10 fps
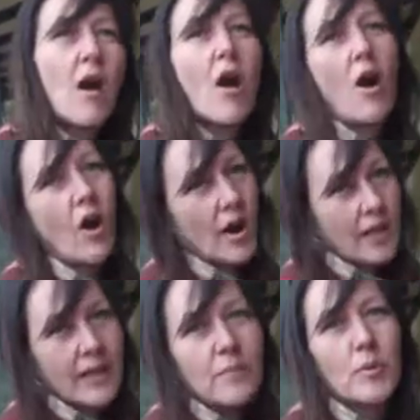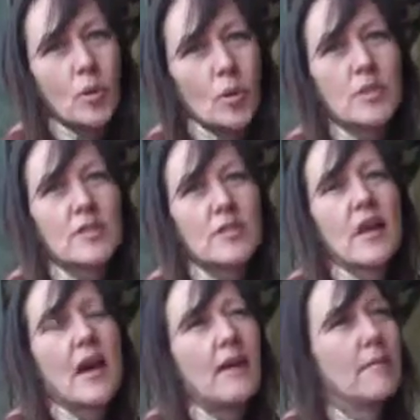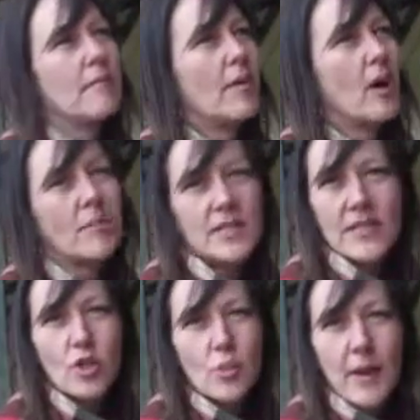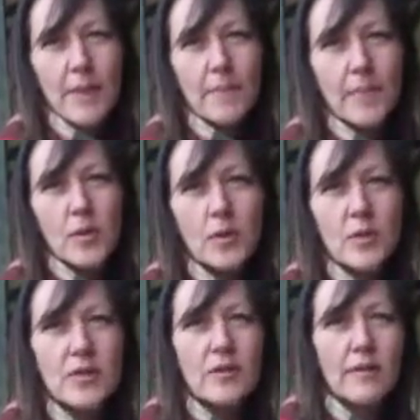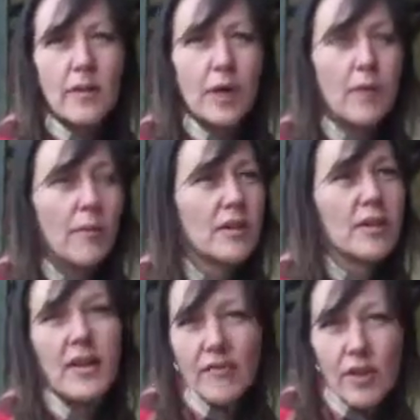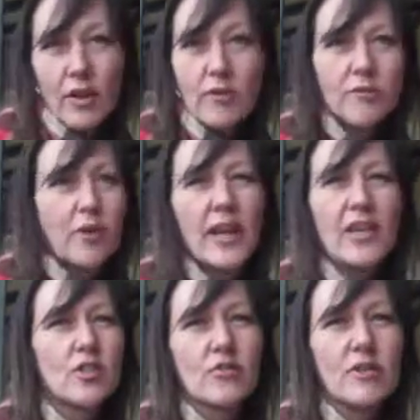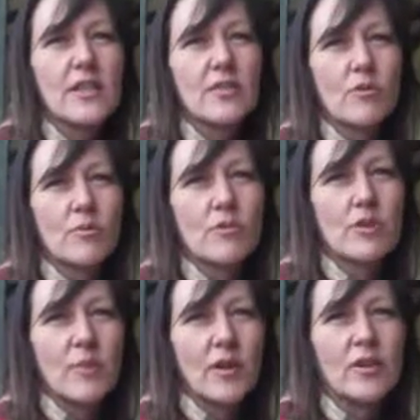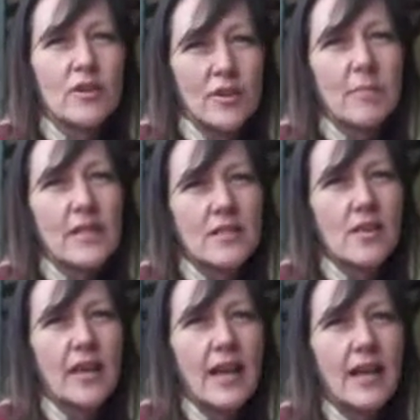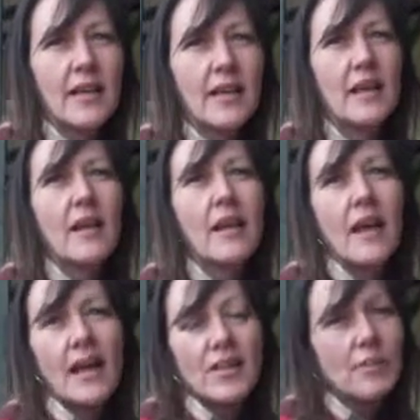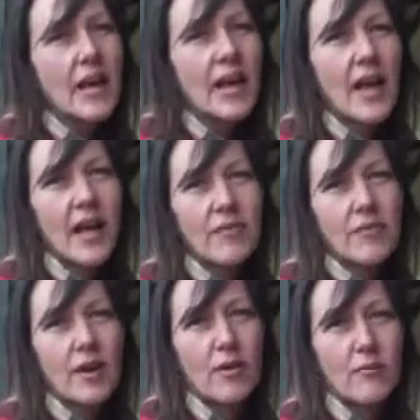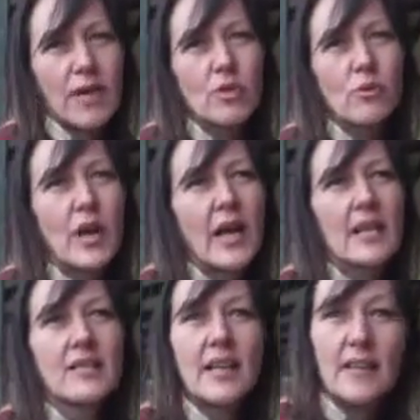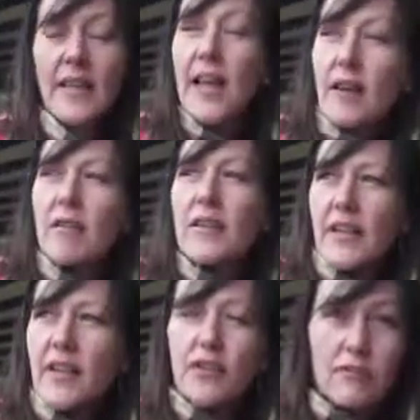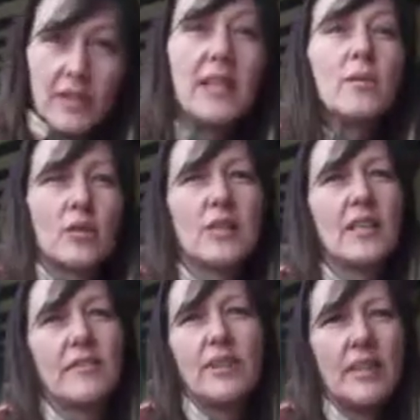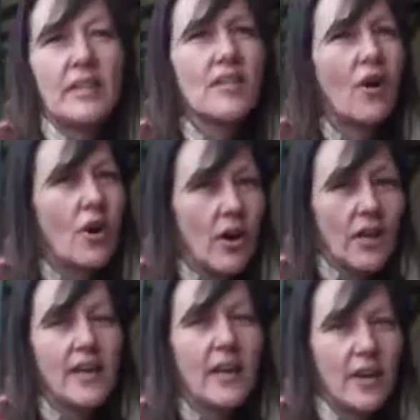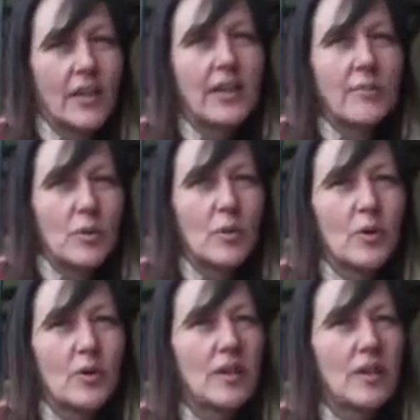Highly important. I'm a single mum who's, I don't have a lot of financial resources, but I do the best I can. And to be able to have a rental house in the area that you really want to live in is highly, highly important.